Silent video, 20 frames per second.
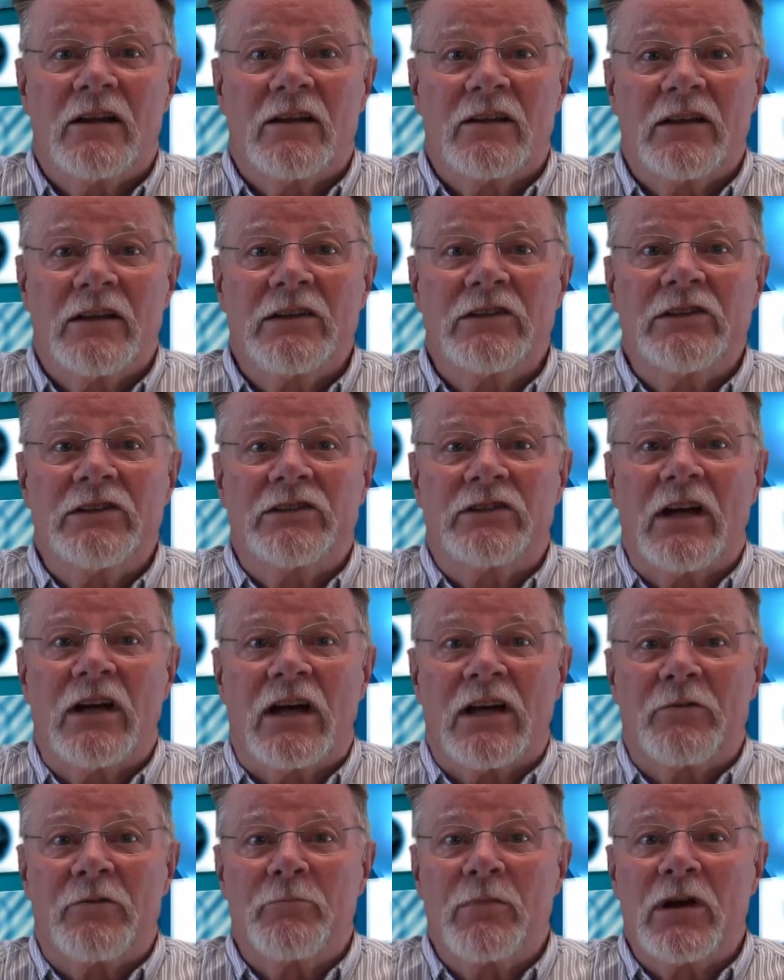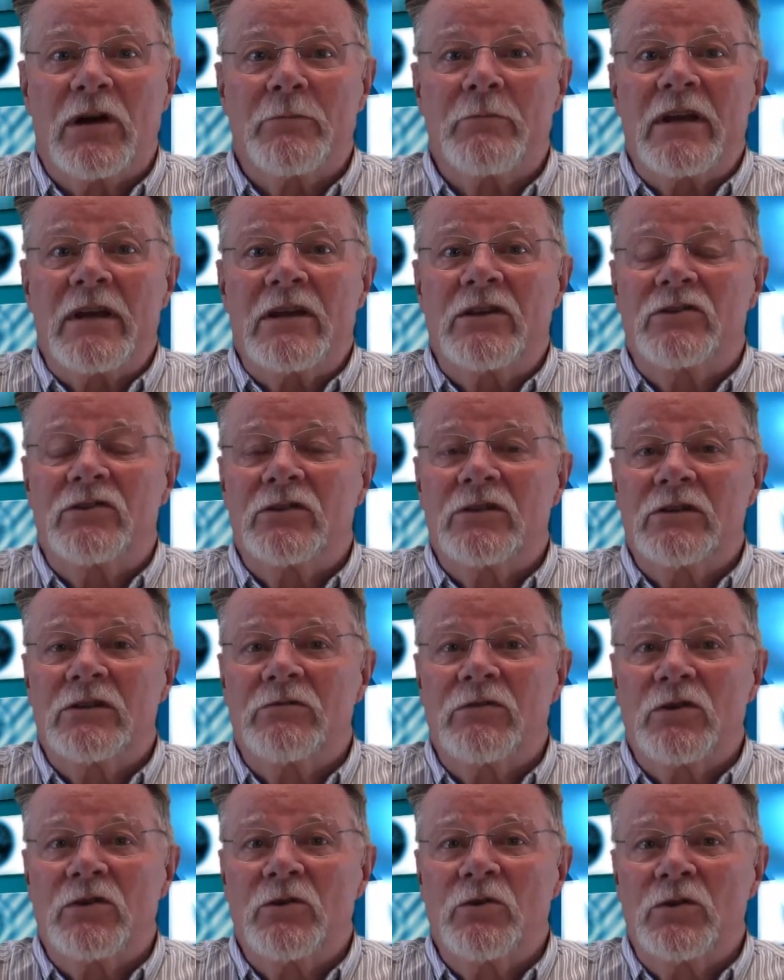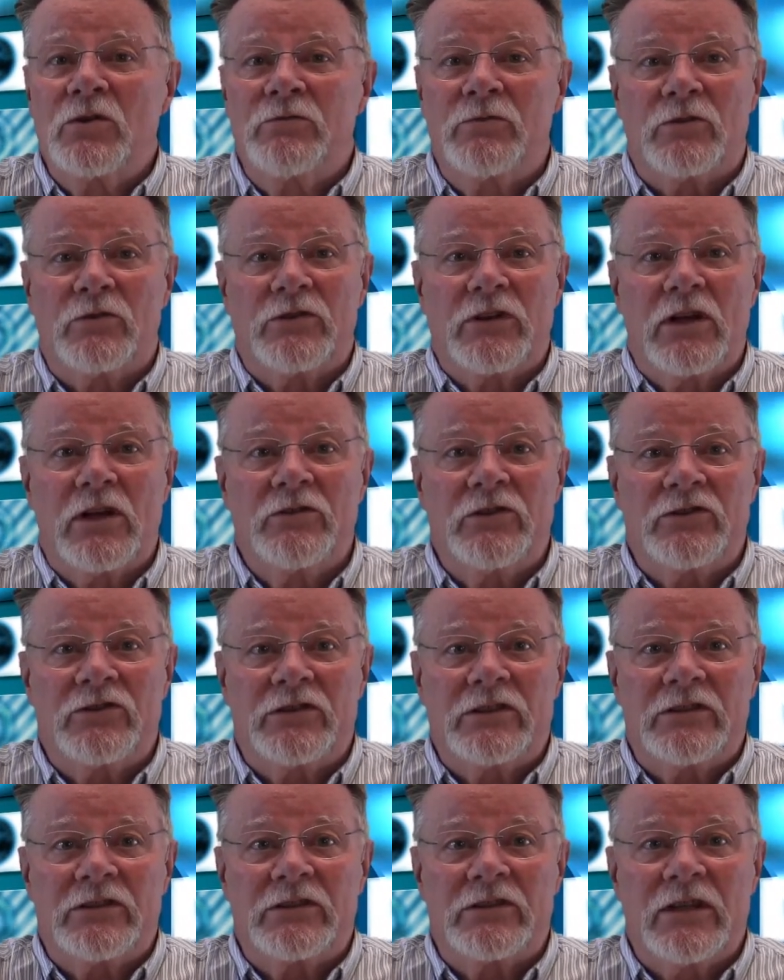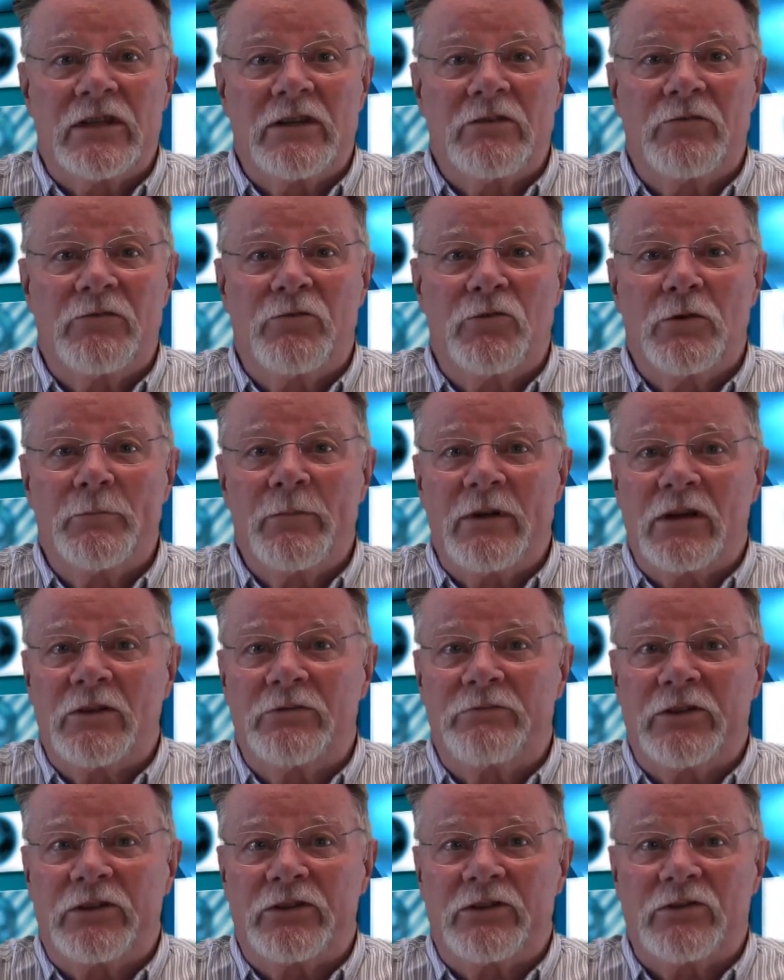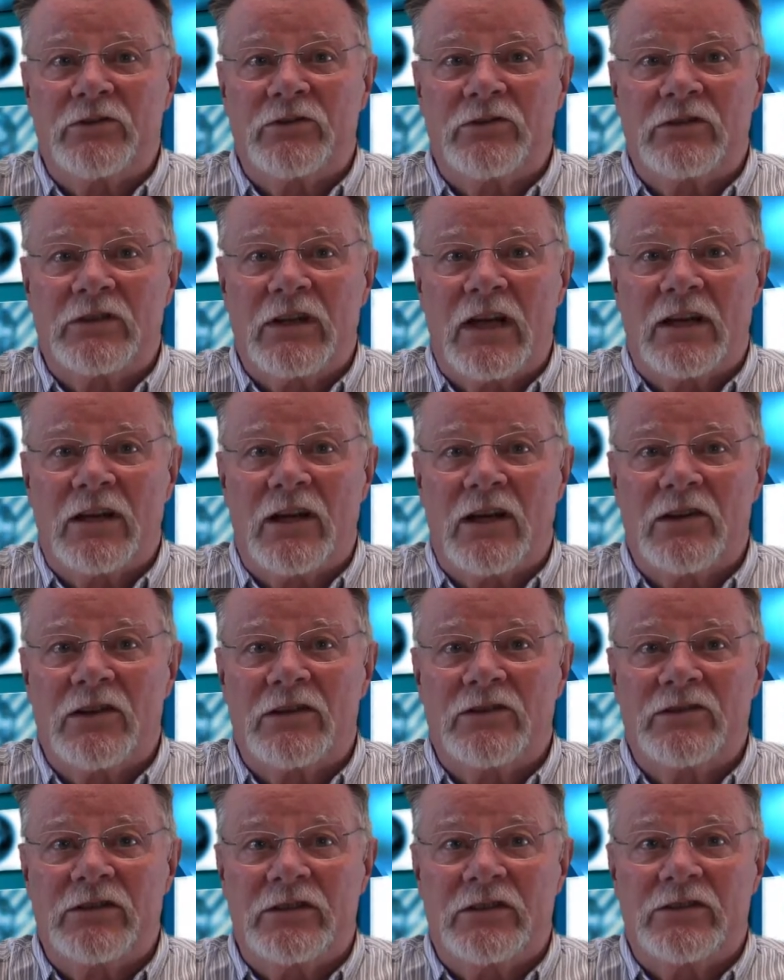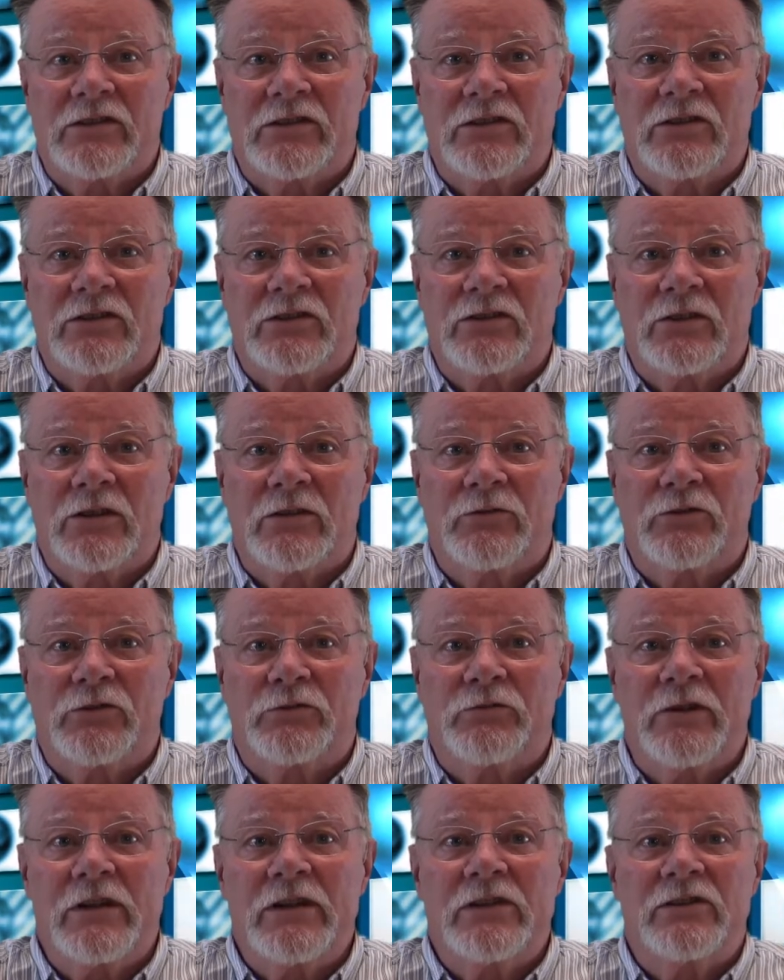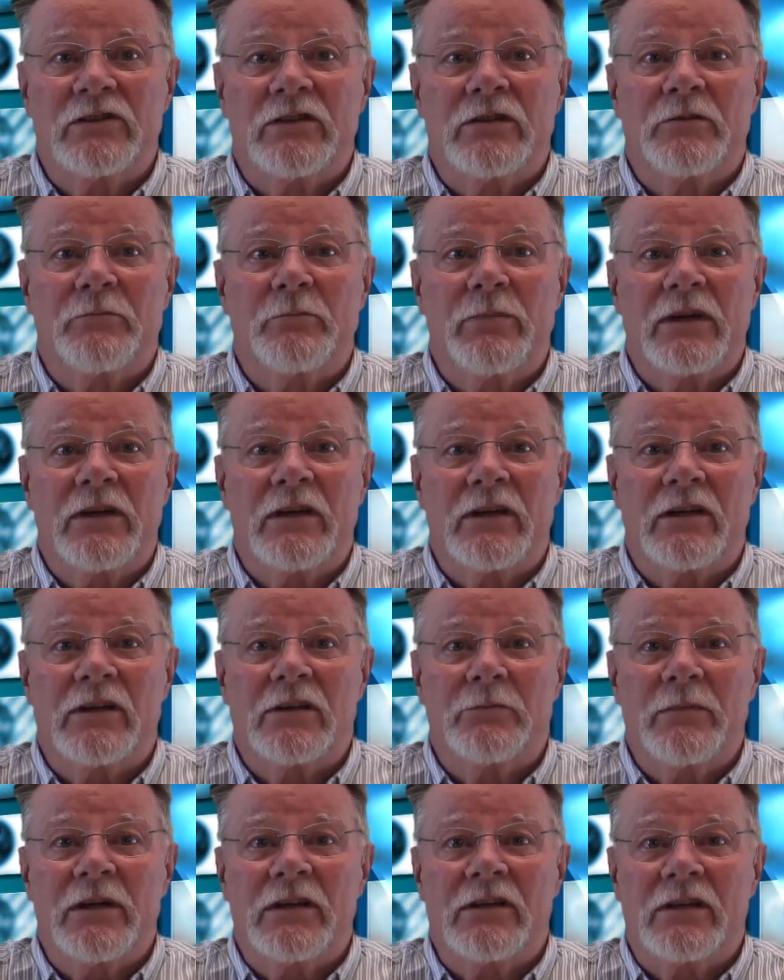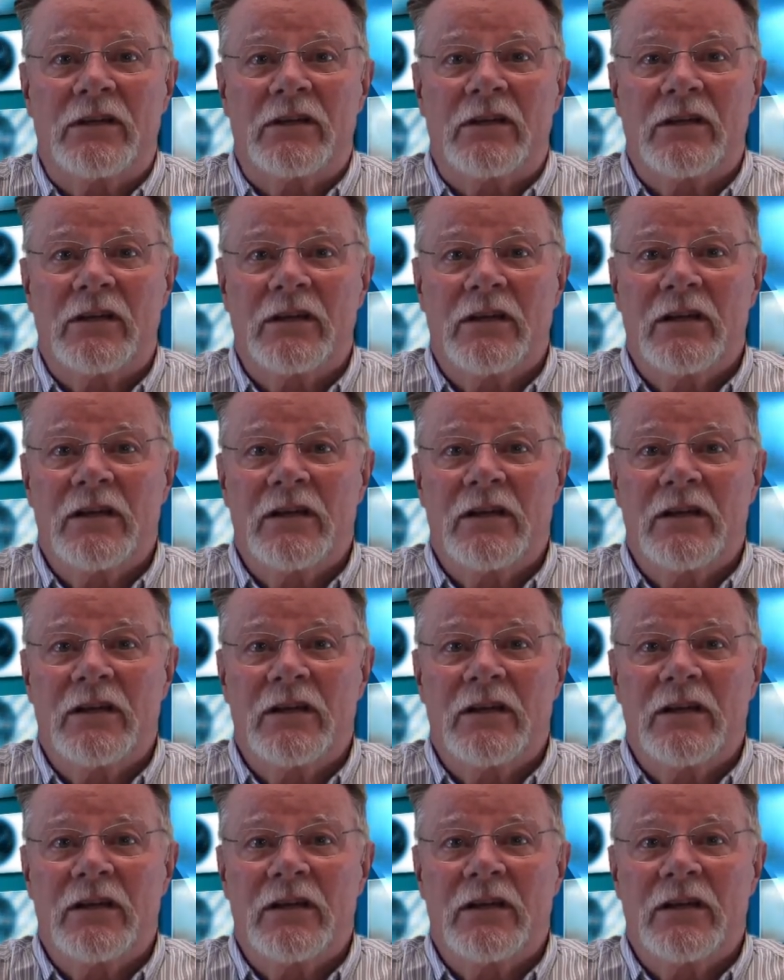This is done by means of lawful notices informing officials and other citizens of treason being committed,